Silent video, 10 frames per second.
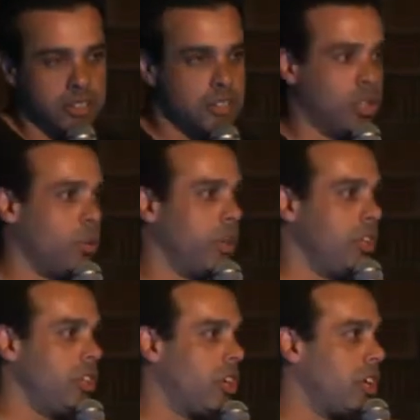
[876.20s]
So
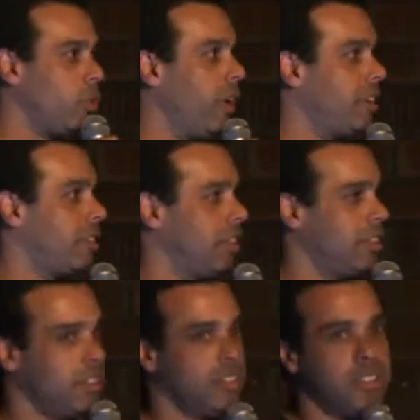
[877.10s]
when you go to Wix
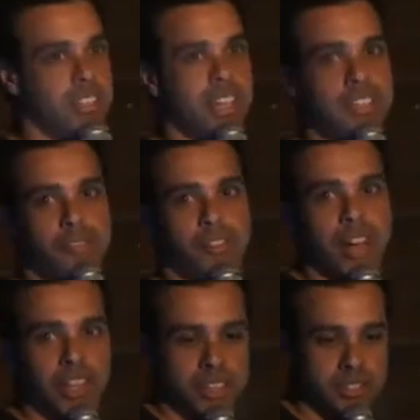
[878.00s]
and get a
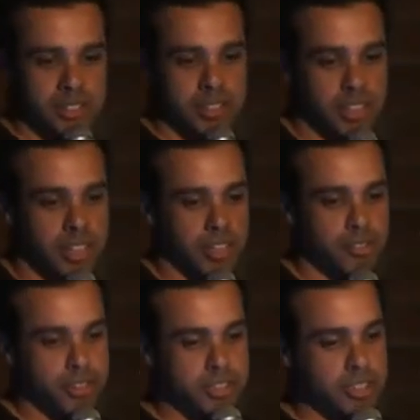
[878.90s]
file,
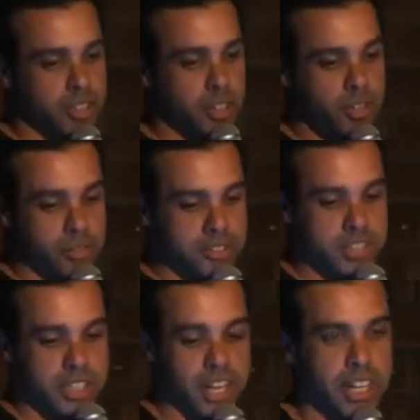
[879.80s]
first you go through
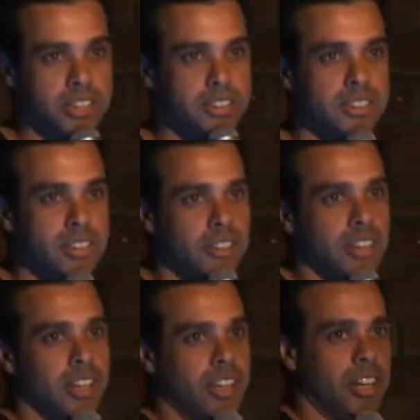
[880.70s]
CDN.
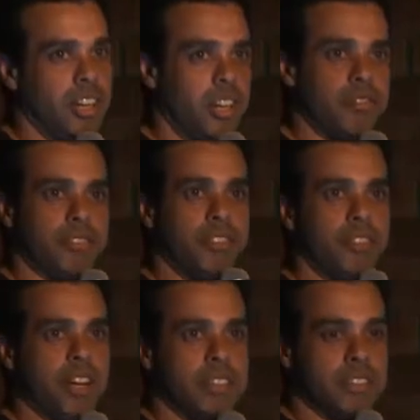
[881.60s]
If the
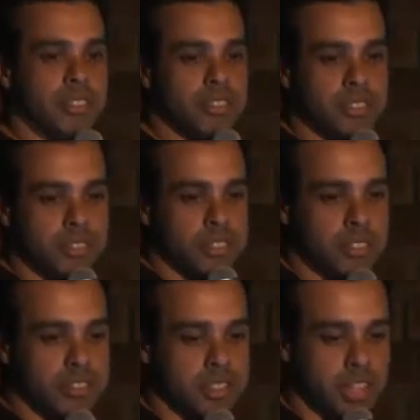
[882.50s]
file's on
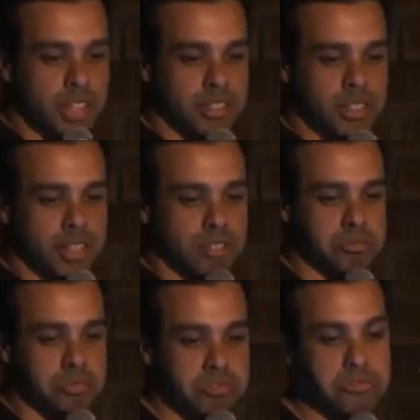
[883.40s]
the CDN,
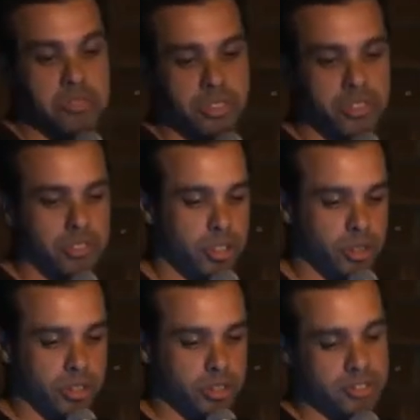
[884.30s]
then
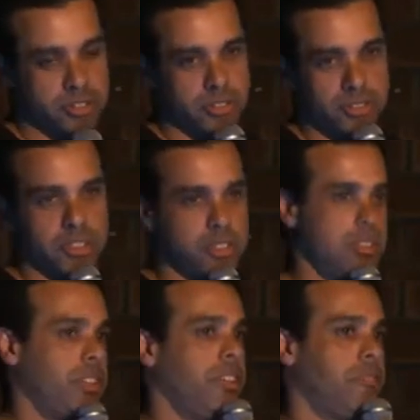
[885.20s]

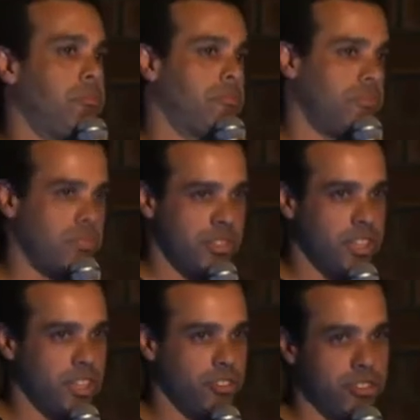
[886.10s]
the
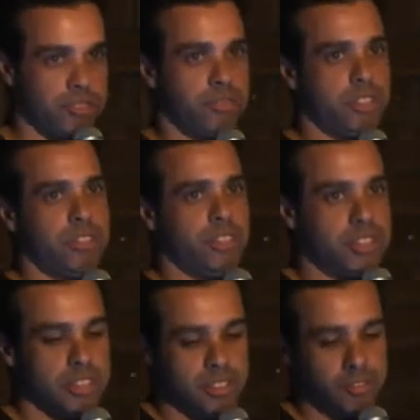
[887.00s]
CDN just
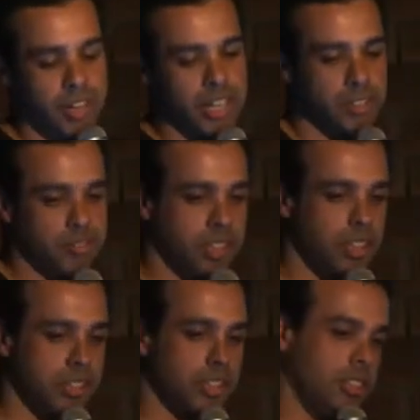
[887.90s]
returns the file. If
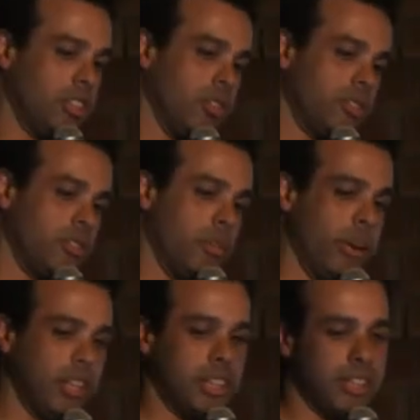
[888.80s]
not, then it goes to our
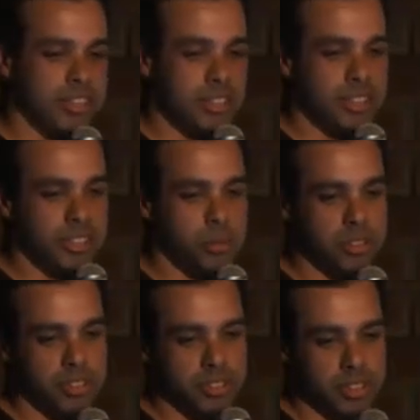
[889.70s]
main data center,
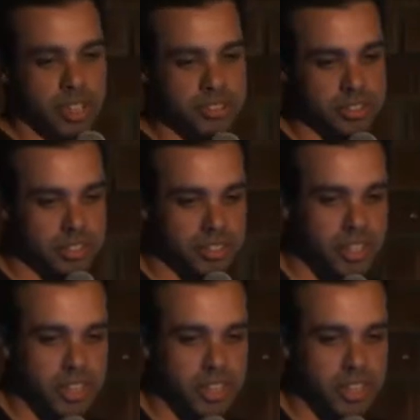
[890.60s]
which is in Austin.